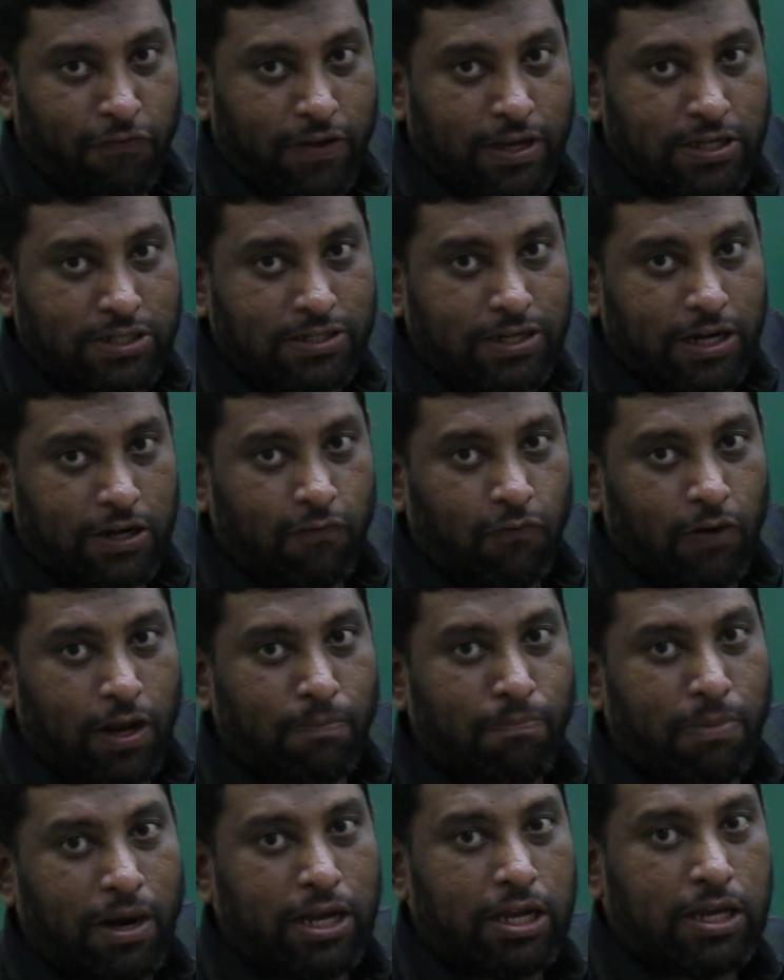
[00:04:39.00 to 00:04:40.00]
fixed at
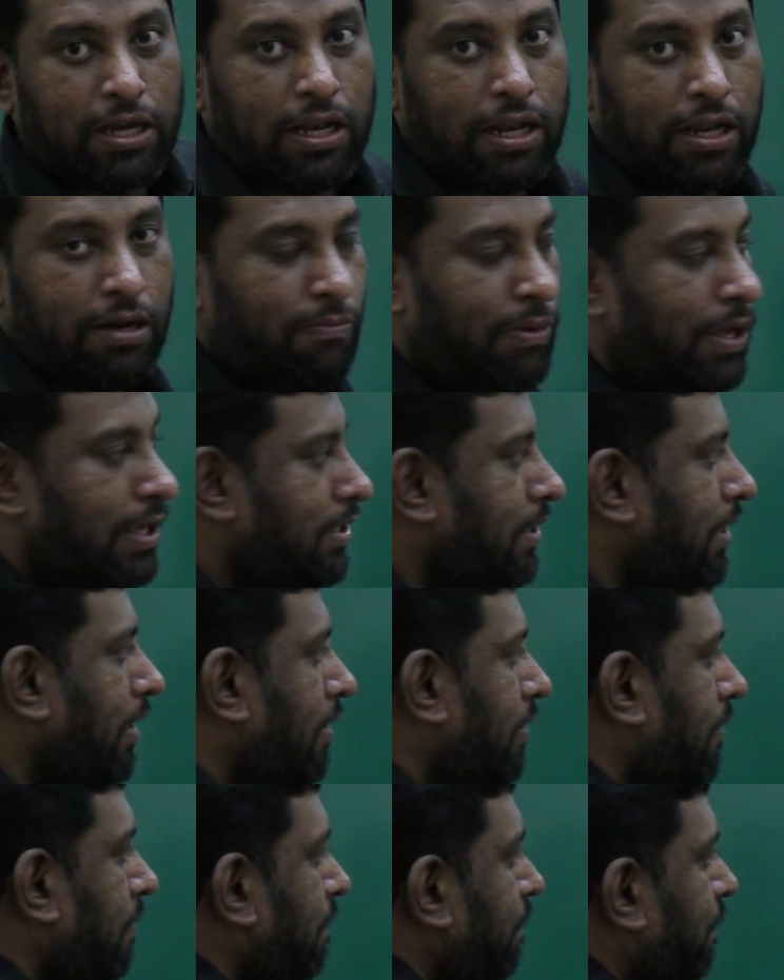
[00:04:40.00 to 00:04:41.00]
one particular base
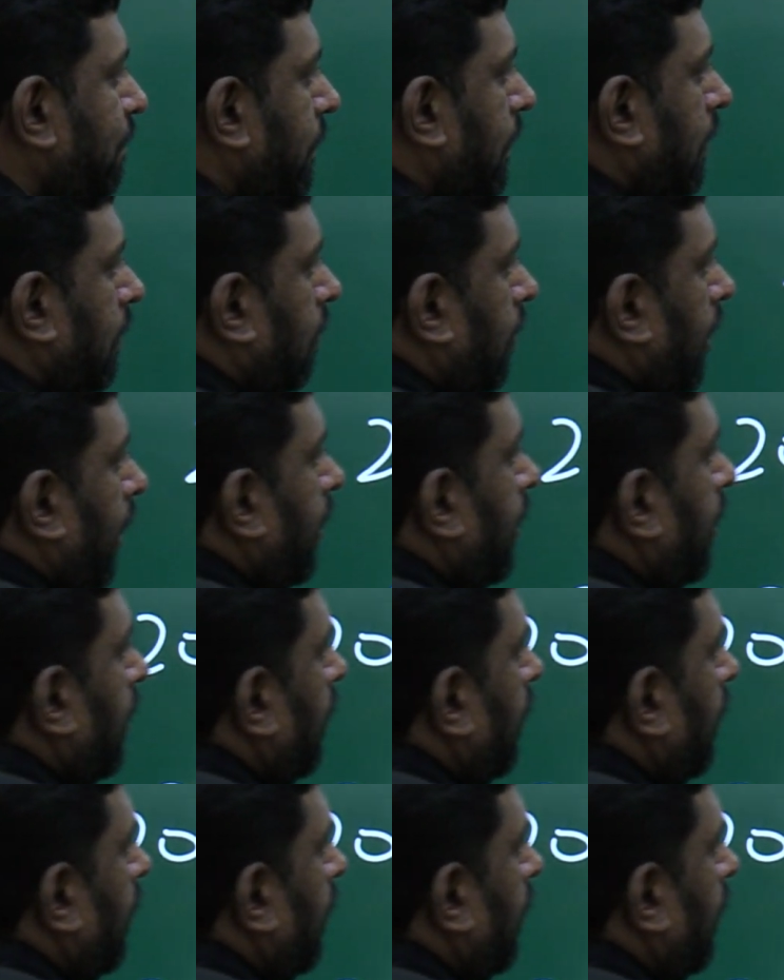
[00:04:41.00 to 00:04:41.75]
year. Okay.